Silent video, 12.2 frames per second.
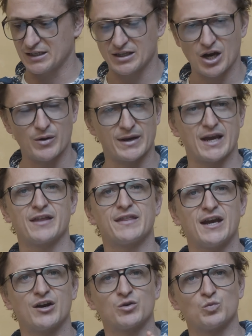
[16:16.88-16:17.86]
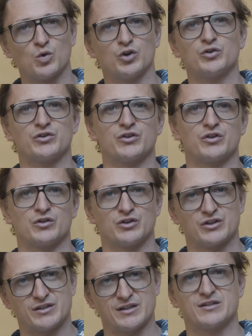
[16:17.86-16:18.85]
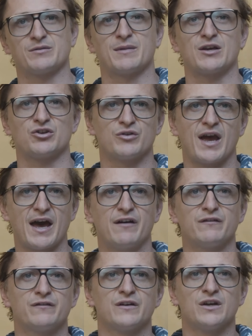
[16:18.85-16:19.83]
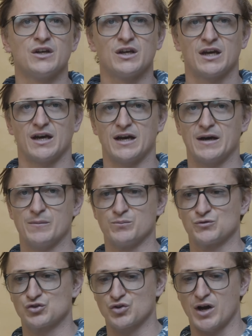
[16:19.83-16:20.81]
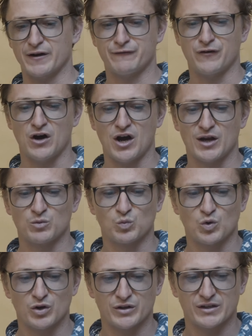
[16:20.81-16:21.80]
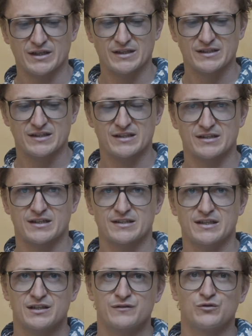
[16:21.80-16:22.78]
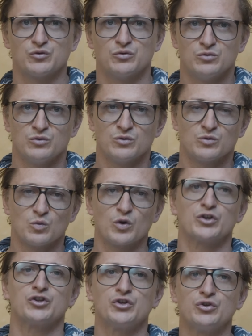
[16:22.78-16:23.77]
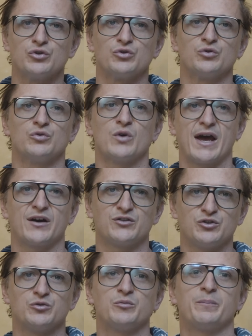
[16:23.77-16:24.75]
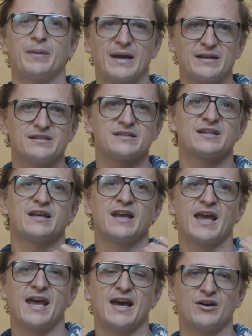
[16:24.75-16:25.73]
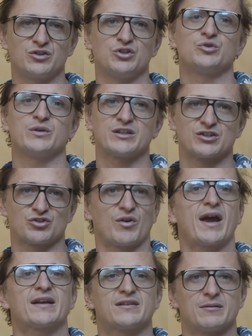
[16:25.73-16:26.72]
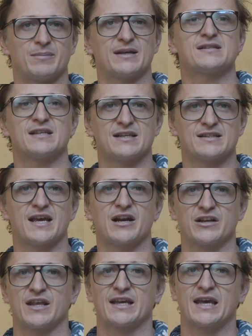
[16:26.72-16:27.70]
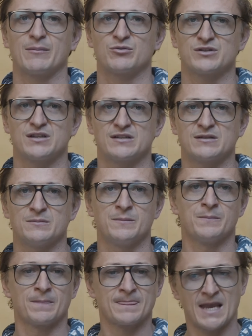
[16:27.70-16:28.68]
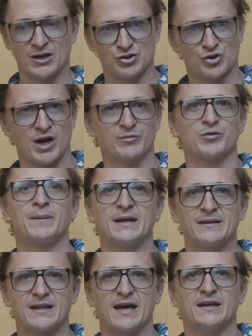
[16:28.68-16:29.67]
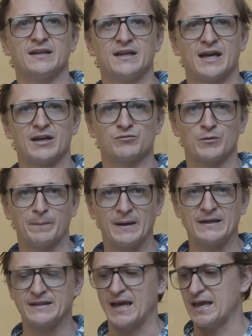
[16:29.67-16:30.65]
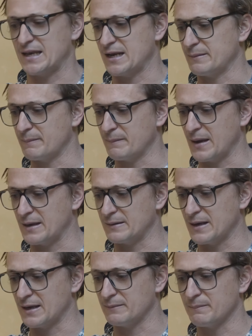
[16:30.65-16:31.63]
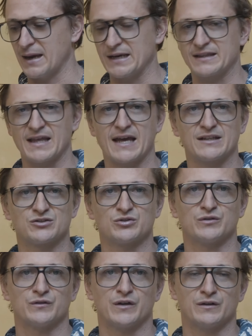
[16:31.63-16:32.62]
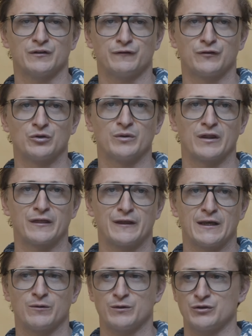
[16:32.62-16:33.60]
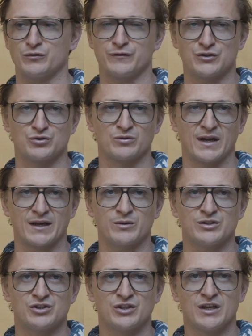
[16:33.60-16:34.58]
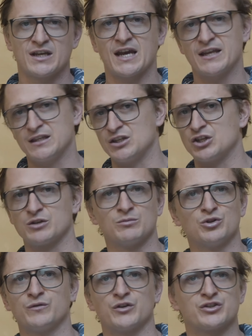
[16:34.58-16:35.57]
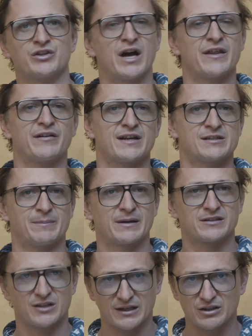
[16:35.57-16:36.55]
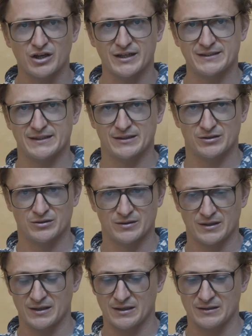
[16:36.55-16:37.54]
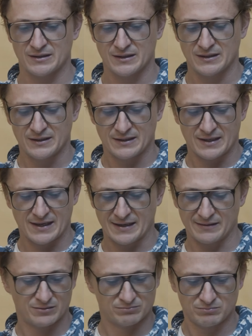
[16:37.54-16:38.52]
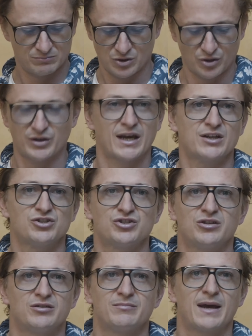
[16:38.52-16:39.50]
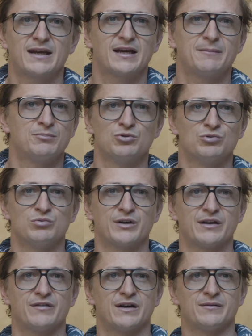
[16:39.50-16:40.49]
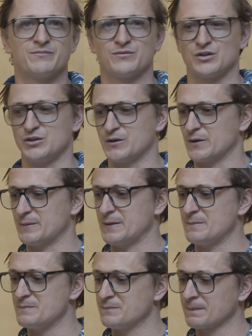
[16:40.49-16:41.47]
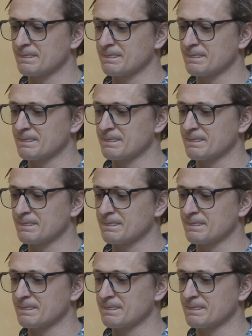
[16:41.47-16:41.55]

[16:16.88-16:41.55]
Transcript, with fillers: going out there and what the system that you have, um, trying to find what is the successful, what you, how you best, how you extract the best things out of that camera system, and try and repeat that and repeat that and, and, and make that sort of a fluent thing with your visual language. And then you can move on to other aspects like lighting and, and, and location and makeup or whatever, you know what I mean?